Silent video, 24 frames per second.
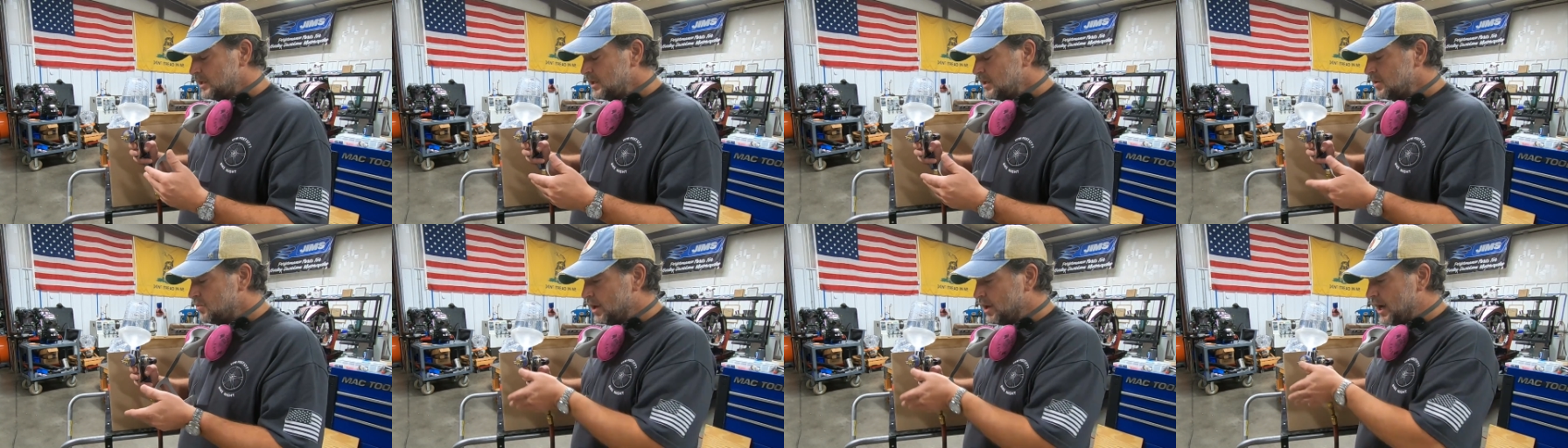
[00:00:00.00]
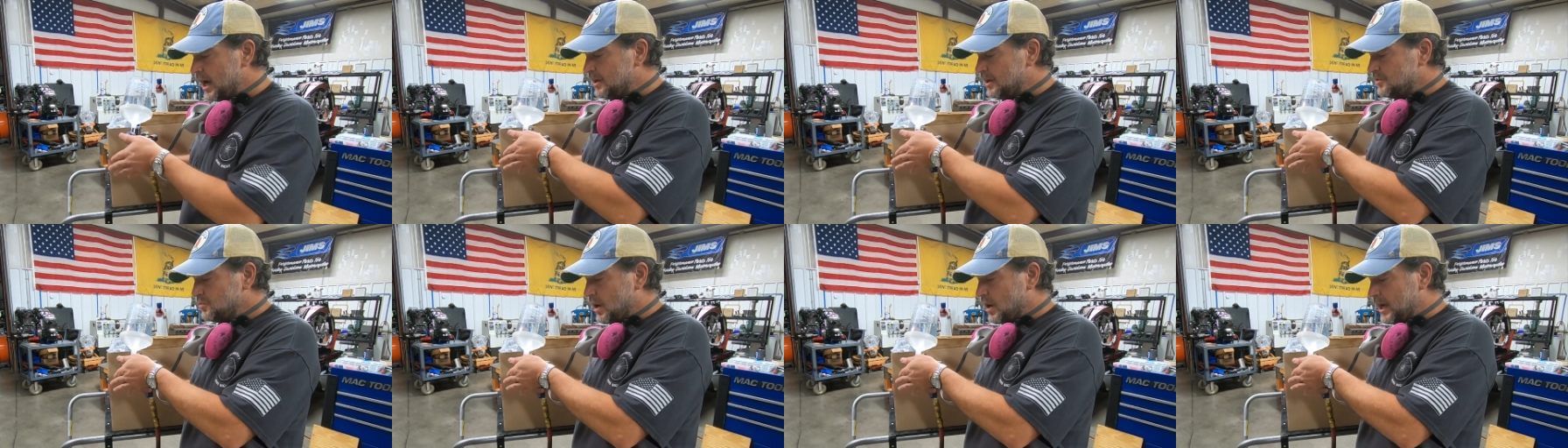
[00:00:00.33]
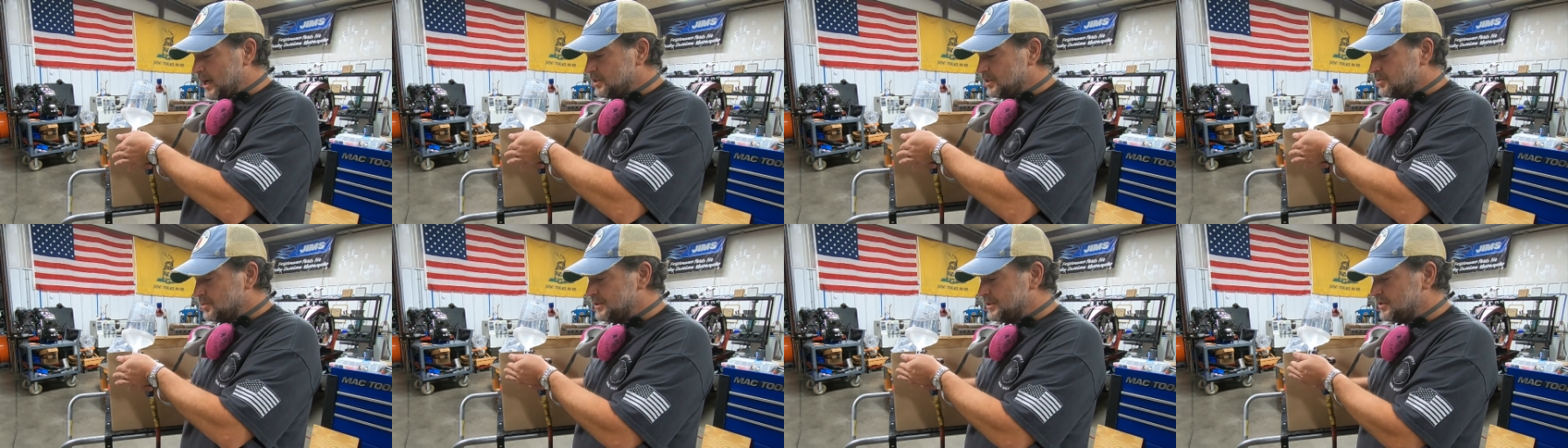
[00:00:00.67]
where guys will
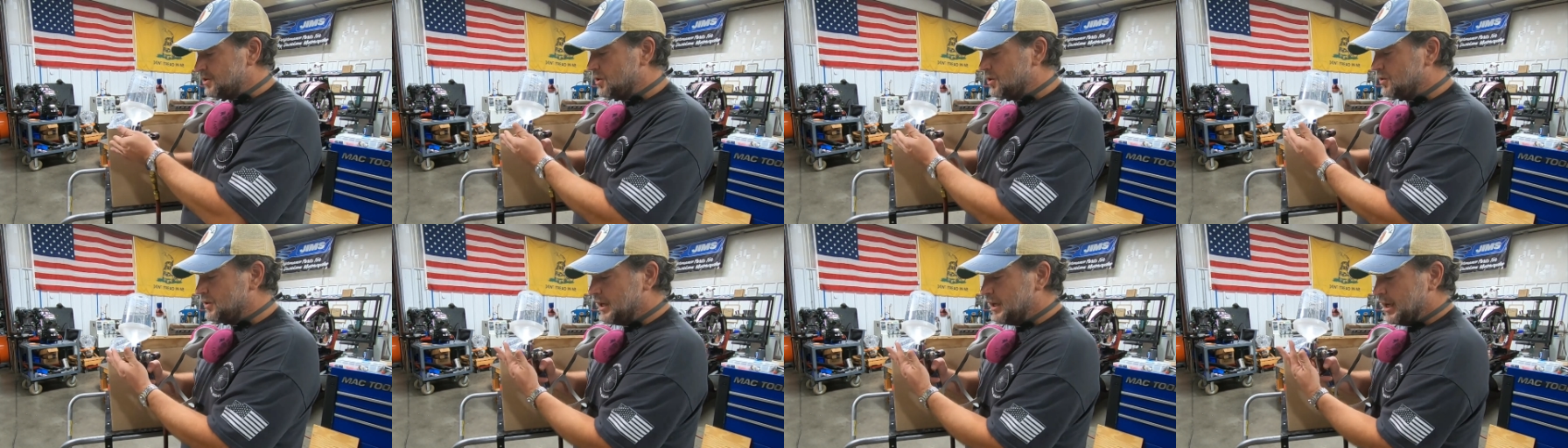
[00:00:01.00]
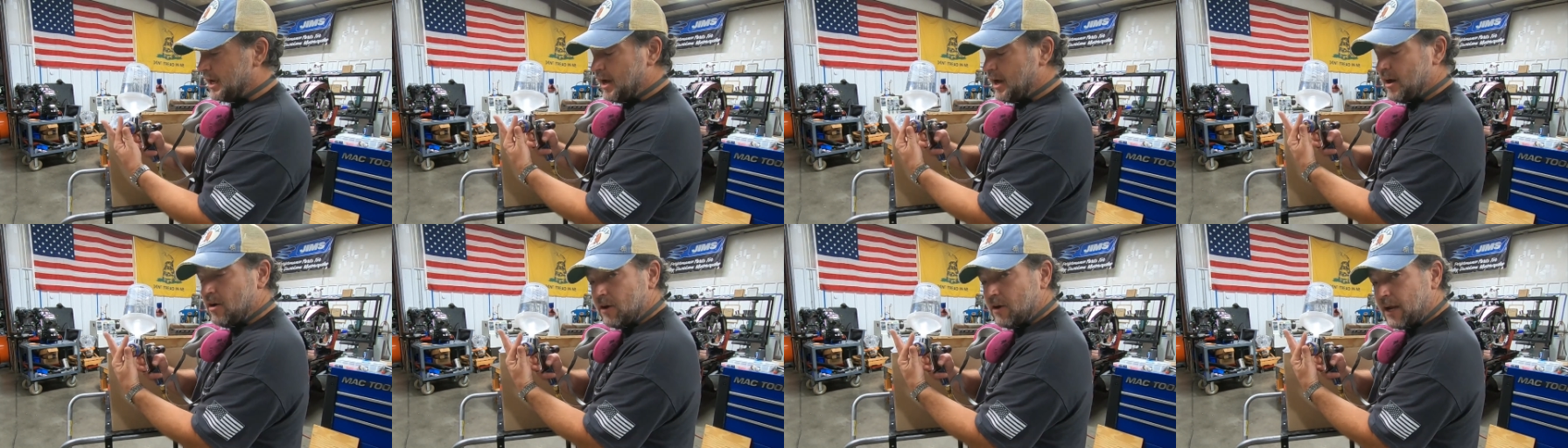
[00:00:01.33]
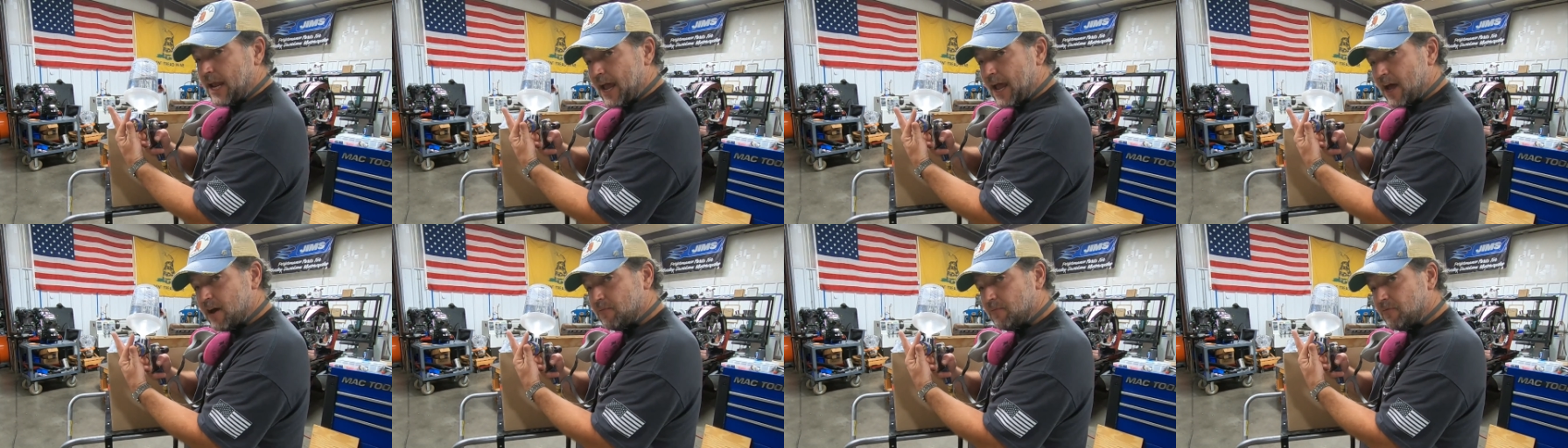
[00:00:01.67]
actually turn the air
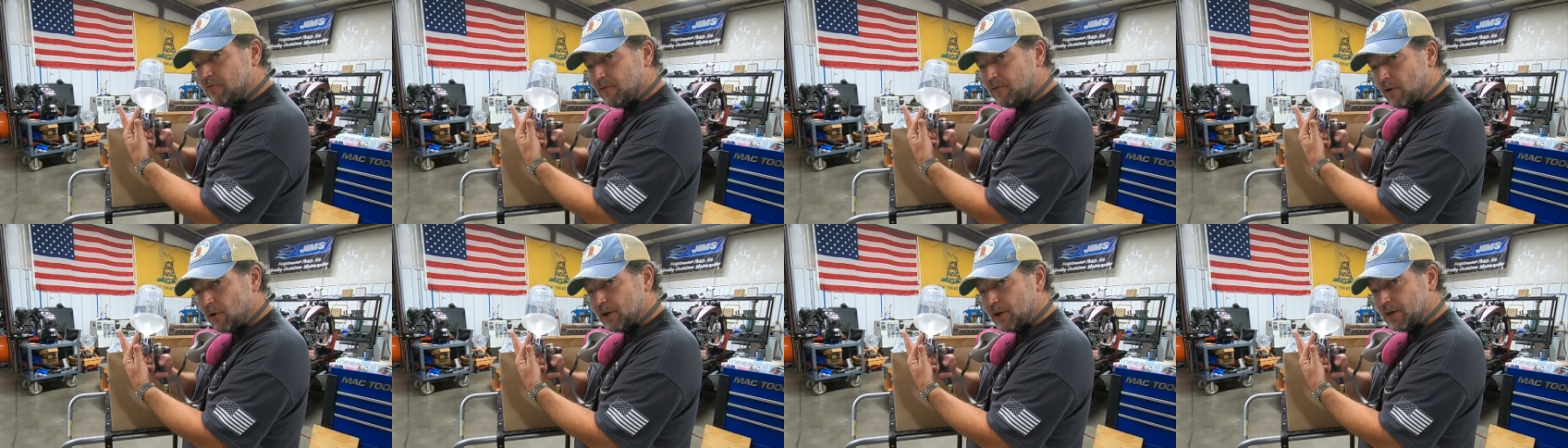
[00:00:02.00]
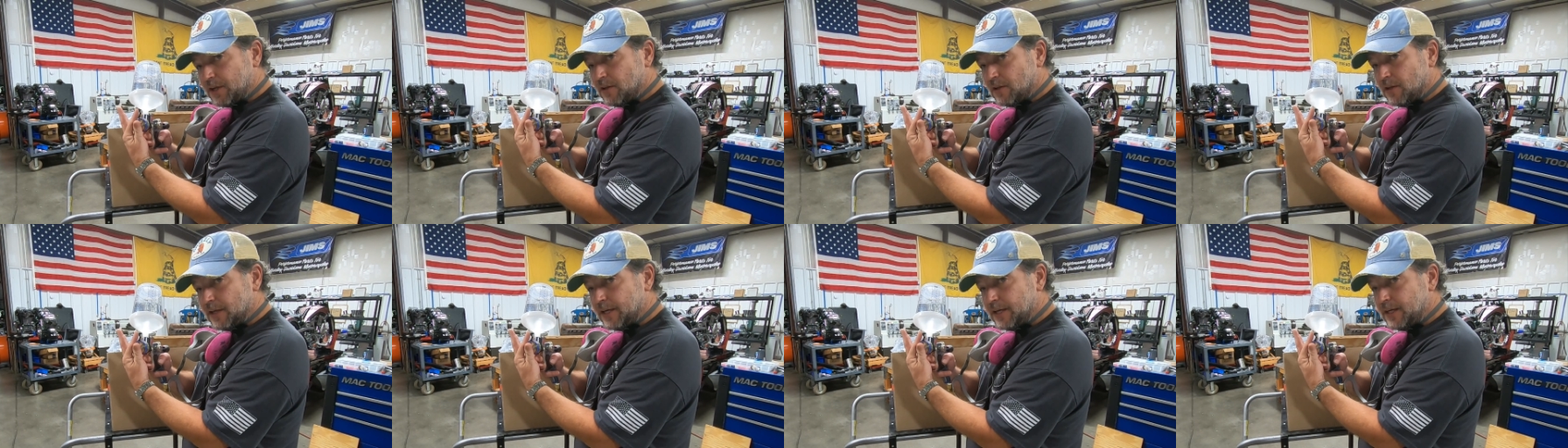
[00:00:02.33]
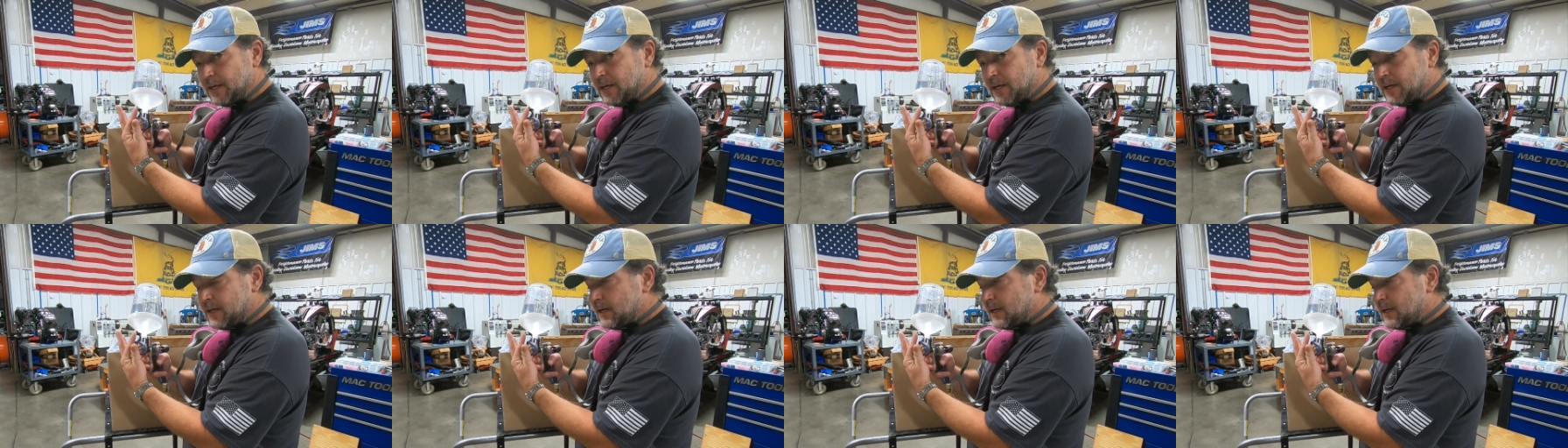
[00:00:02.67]
cap vertically